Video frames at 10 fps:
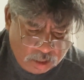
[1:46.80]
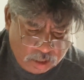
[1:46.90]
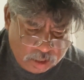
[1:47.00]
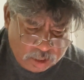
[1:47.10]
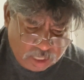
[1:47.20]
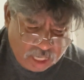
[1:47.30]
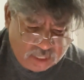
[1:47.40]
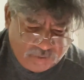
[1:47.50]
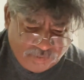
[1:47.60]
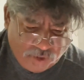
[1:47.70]

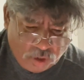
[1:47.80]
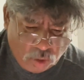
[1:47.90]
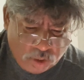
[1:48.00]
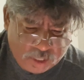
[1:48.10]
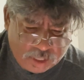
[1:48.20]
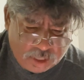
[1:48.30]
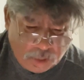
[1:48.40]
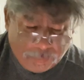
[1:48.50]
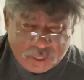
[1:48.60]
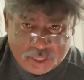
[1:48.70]
Says further order that the
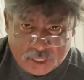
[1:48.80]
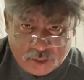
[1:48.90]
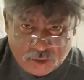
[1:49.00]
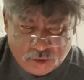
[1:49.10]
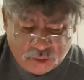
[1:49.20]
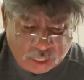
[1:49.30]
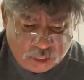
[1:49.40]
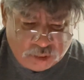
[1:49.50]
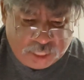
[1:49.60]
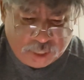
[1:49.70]
petitioner,
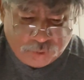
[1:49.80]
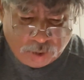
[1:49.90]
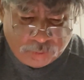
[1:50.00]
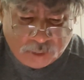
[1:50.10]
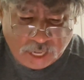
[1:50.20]
Donald J. Trump,